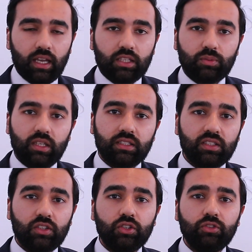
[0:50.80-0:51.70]
As well as
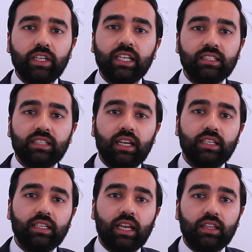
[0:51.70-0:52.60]
the two readings that
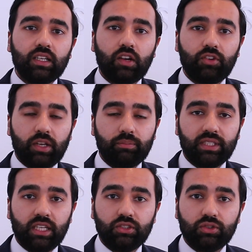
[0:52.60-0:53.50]
indicate the current and
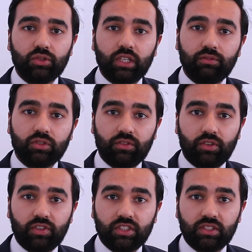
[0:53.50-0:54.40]
potential levels of
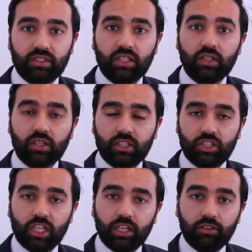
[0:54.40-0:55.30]
efficiency you can
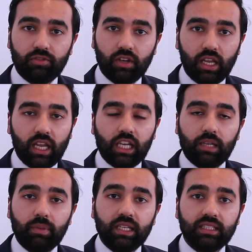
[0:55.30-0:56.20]
achieve,
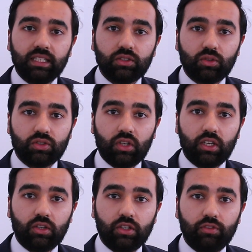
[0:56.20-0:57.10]
EPCs also
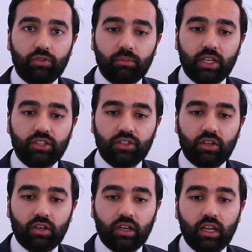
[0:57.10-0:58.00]
include information
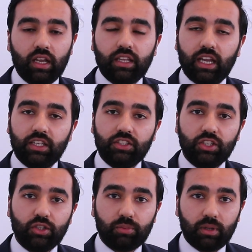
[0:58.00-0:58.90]
on the
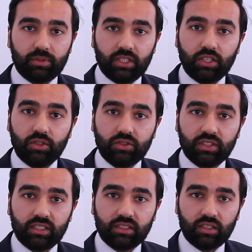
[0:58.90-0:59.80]
energy your property
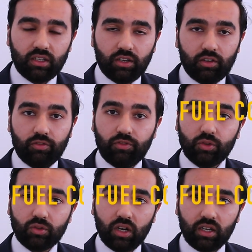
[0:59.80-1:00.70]
uses,
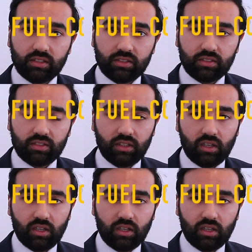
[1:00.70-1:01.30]
fuel costs,